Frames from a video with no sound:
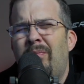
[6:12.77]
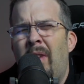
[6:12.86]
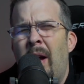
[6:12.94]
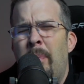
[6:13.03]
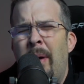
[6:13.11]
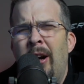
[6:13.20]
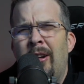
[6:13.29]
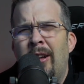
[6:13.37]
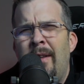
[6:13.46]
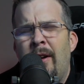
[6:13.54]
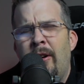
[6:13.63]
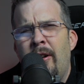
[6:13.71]
Apparently,
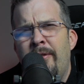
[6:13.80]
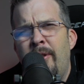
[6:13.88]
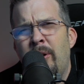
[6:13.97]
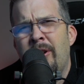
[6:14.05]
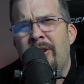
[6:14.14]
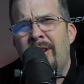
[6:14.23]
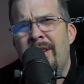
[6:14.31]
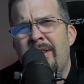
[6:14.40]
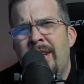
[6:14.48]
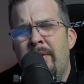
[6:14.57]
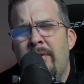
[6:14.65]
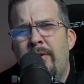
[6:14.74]
they're going to focus on the
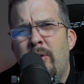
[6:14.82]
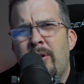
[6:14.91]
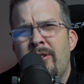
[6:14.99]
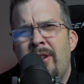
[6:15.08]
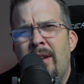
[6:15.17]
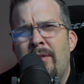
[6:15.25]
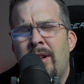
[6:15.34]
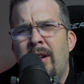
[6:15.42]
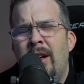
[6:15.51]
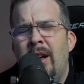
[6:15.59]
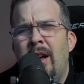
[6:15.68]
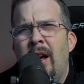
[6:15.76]
747
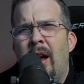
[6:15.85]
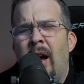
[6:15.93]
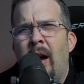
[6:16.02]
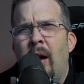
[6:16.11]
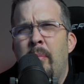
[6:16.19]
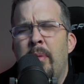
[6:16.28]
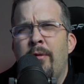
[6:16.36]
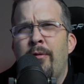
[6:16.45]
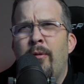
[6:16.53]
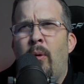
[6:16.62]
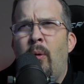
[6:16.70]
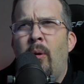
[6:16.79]

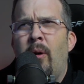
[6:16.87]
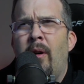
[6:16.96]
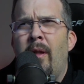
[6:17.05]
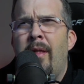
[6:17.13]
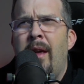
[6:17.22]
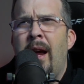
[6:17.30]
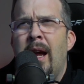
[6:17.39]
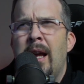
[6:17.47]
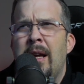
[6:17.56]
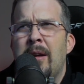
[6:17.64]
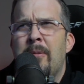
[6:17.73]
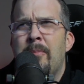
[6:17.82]
before
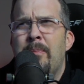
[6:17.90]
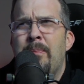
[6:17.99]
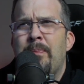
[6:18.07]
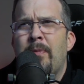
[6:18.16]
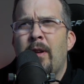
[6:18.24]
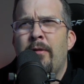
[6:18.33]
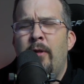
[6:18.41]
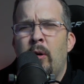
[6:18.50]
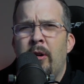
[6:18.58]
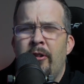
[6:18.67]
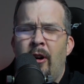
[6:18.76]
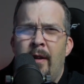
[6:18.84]
they
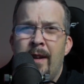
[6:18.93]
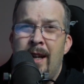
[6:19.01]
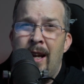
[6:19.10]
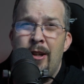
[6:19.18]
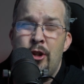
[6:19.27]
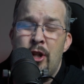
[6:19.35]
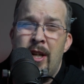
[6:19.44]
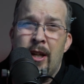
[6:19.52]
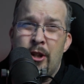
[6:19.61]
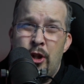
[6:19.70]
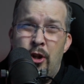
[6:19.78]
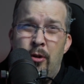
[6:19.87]
focus on the
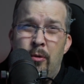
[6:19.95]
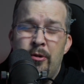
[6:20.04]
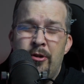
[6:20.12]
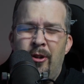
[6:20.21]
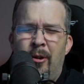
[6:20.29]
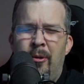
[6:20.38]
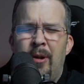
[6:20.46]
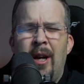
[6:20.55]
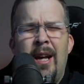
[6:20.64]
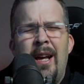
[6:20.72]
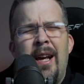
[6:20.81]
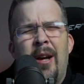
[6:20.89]
NGXU. So
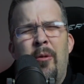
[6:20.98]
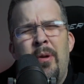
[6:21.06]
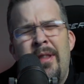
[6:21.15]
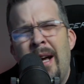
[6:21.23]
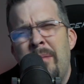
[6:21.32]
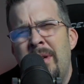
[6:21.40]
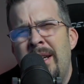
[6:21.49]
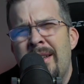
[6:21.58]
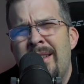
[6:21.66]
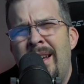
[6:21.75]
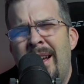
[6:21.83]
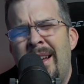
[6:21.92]
with that being
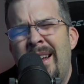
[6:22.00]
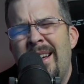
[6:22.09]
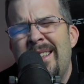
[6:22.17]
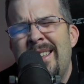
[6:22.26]
said,